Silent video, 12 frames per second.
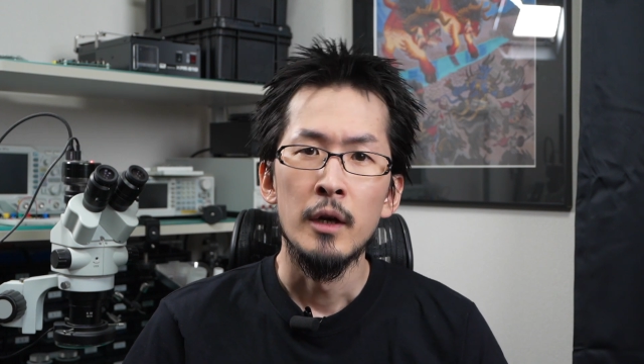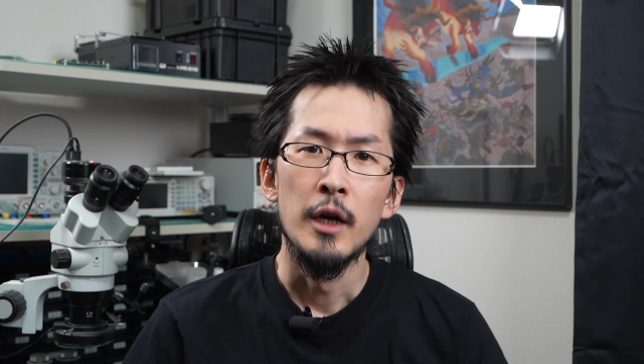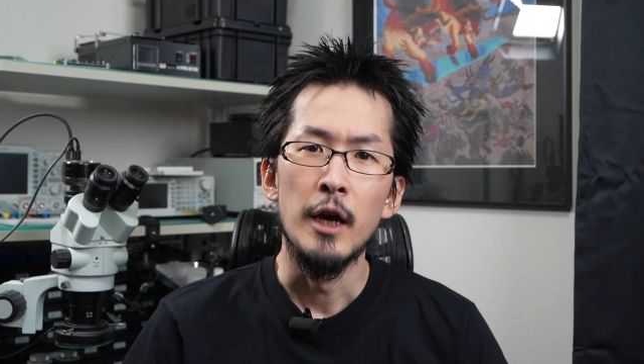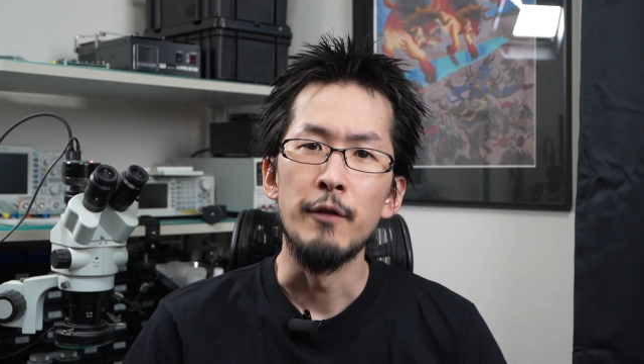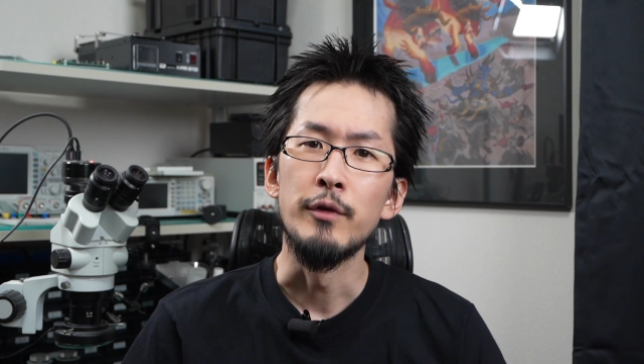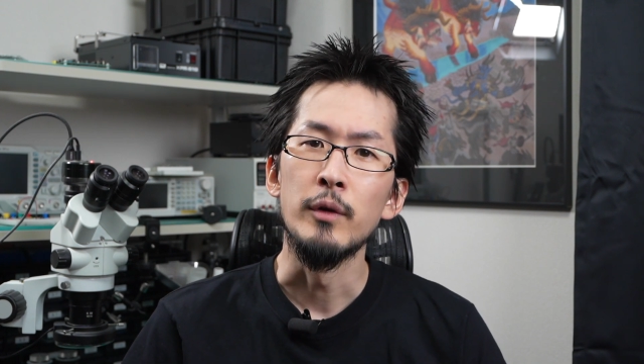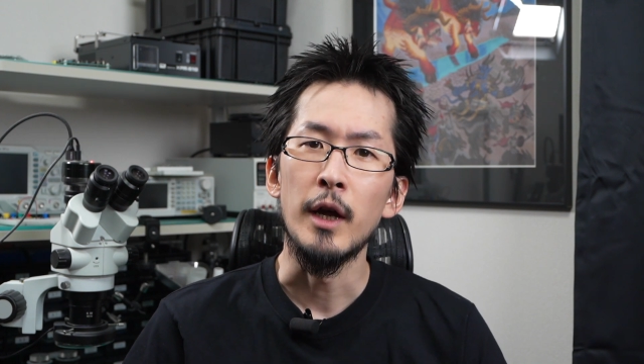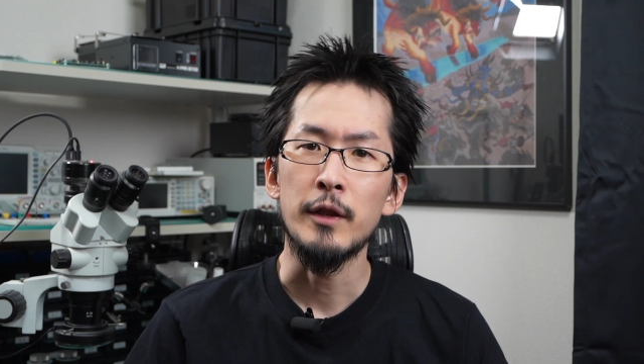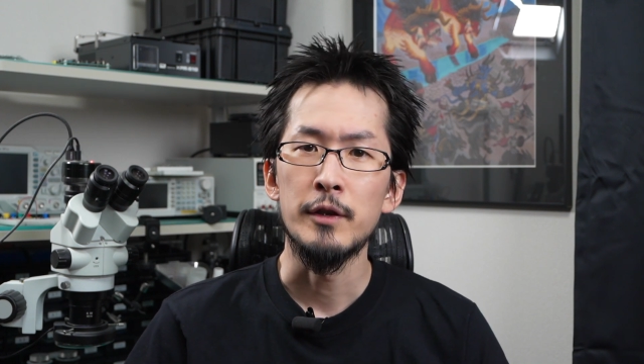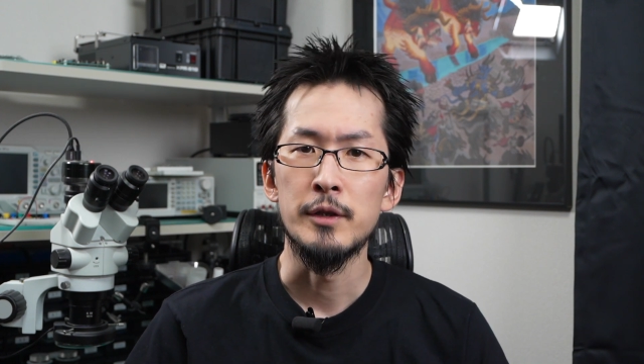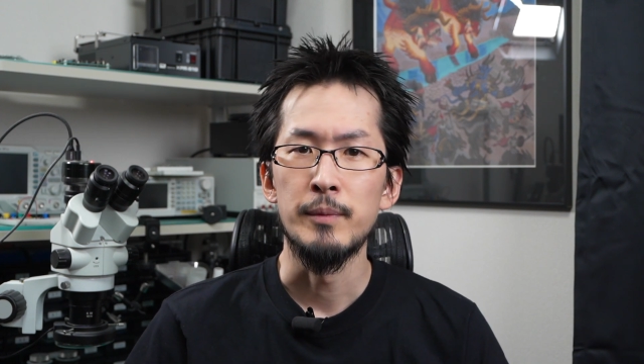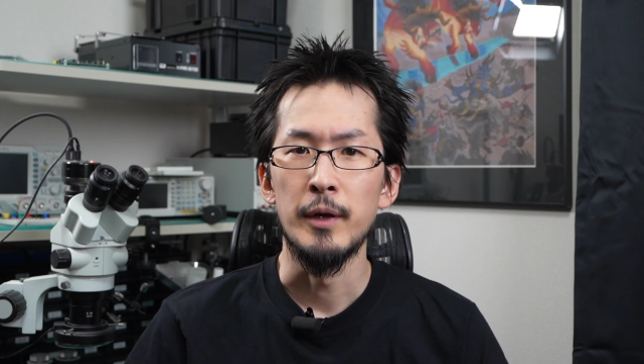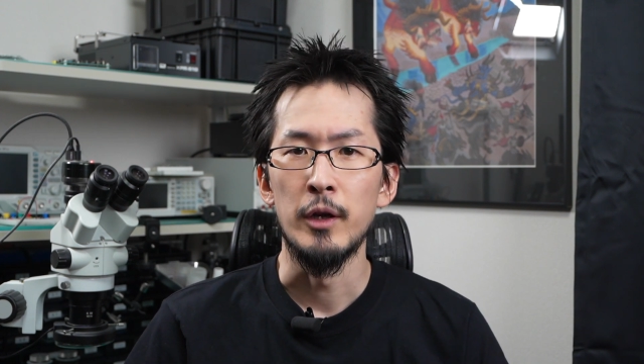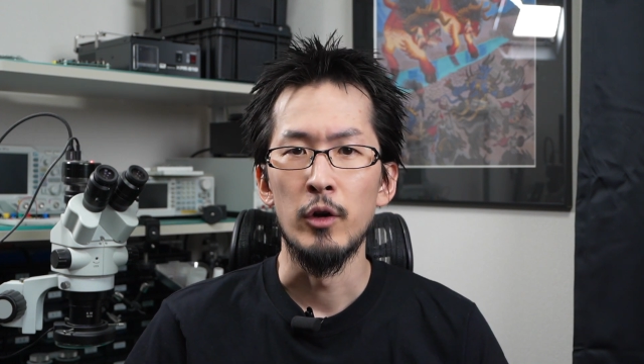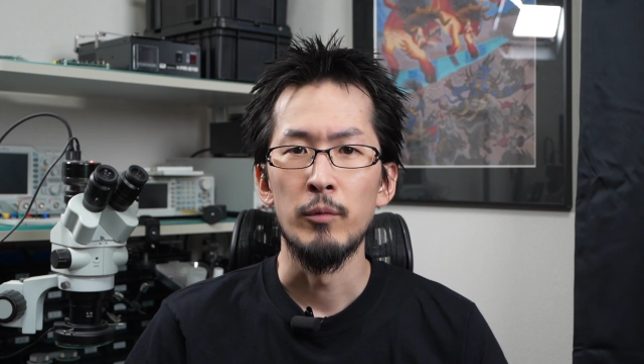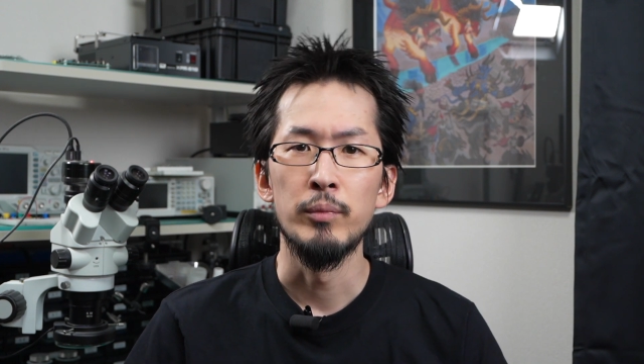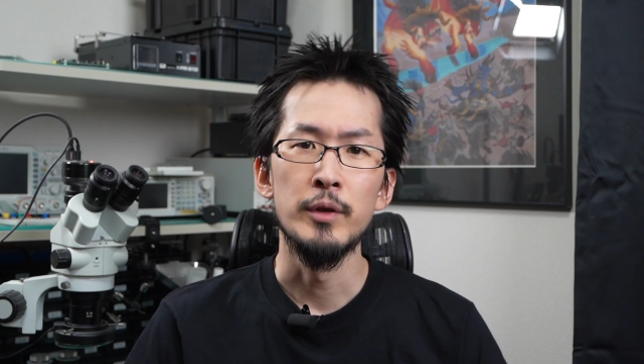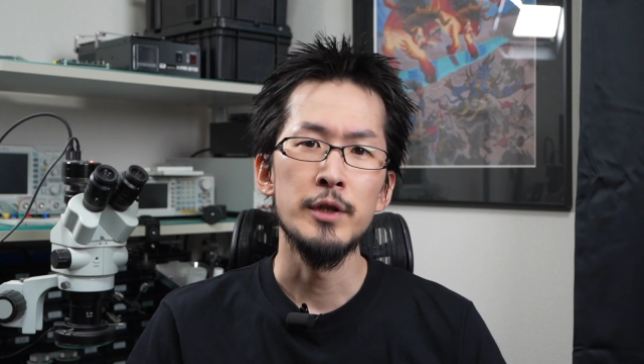If you like this video,
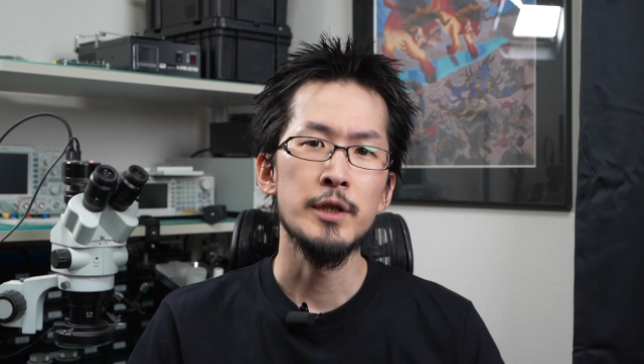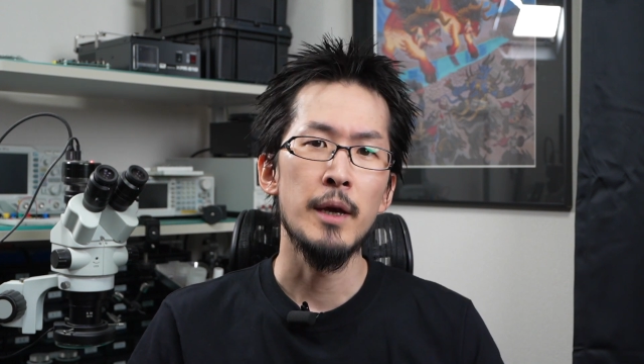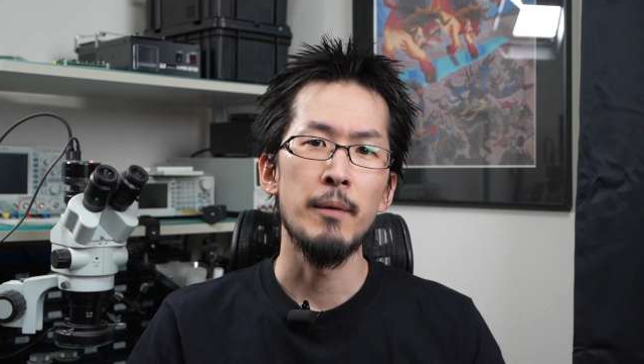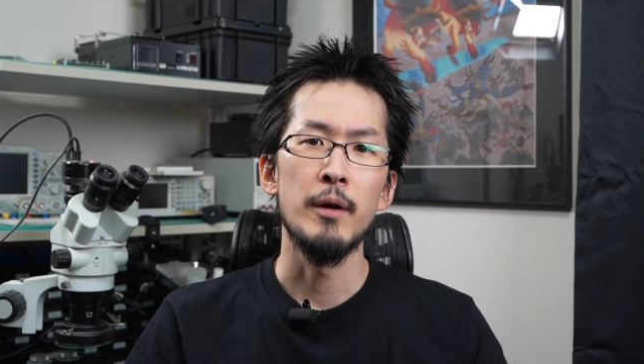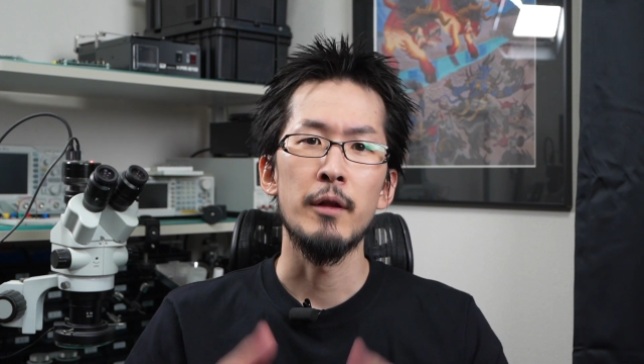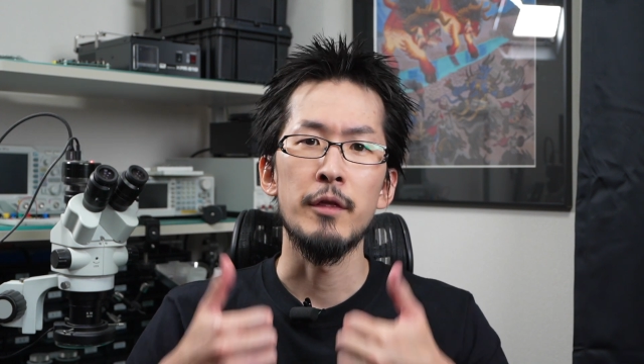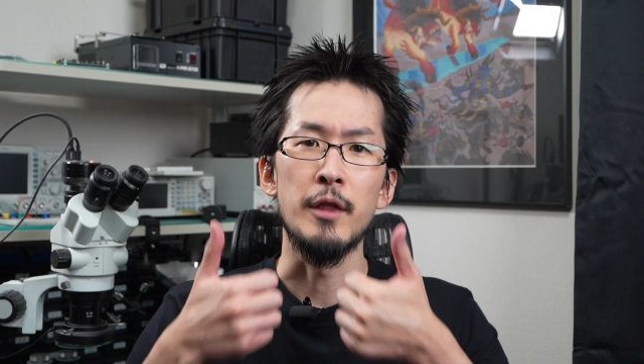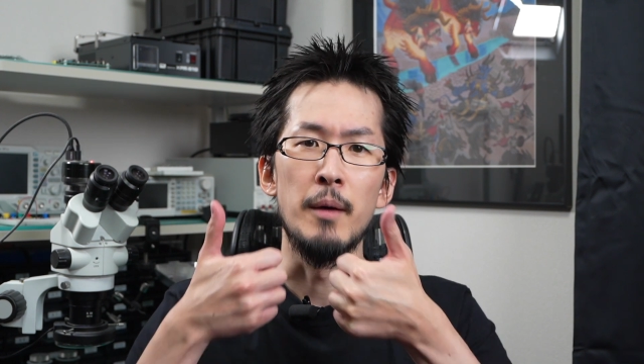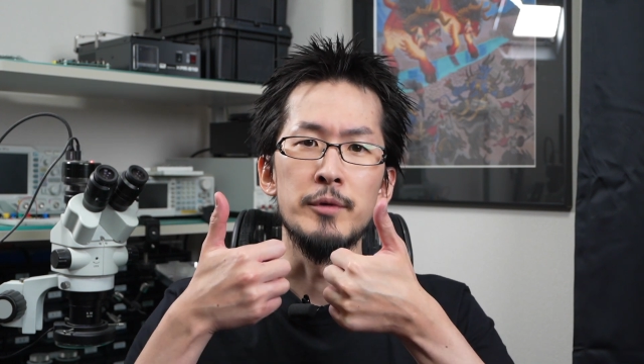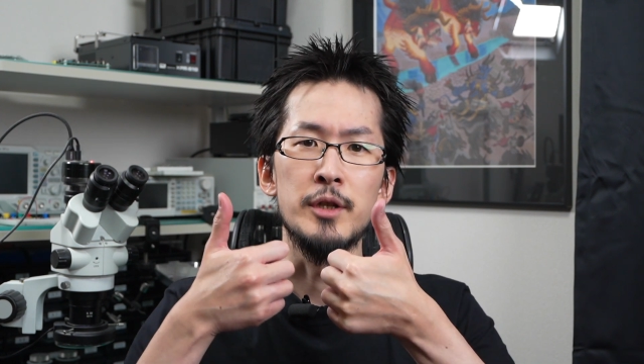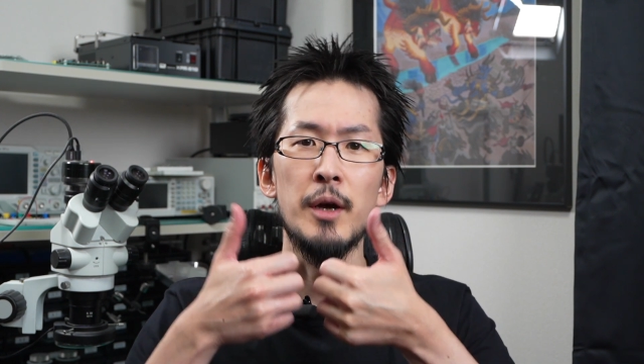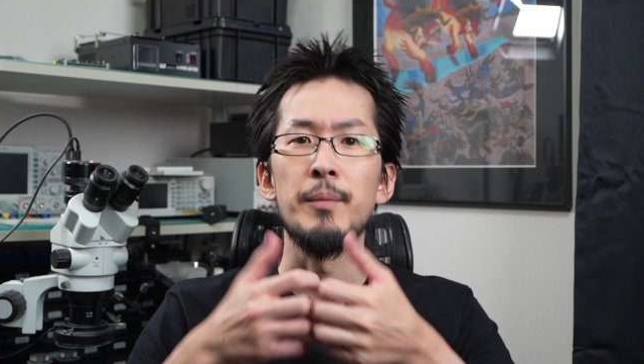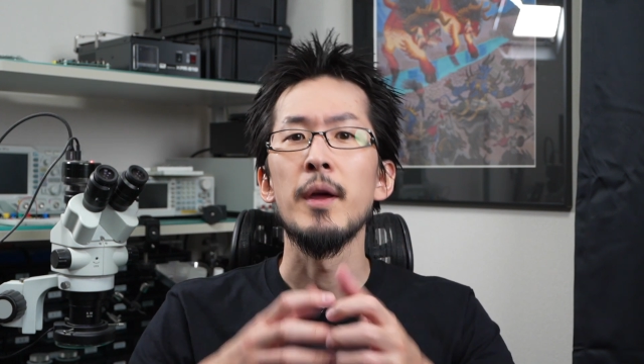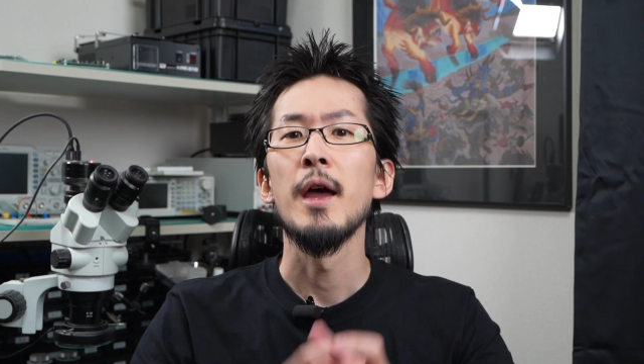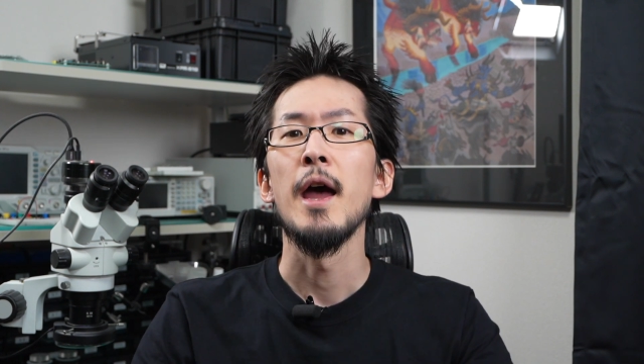please give it a thumbs up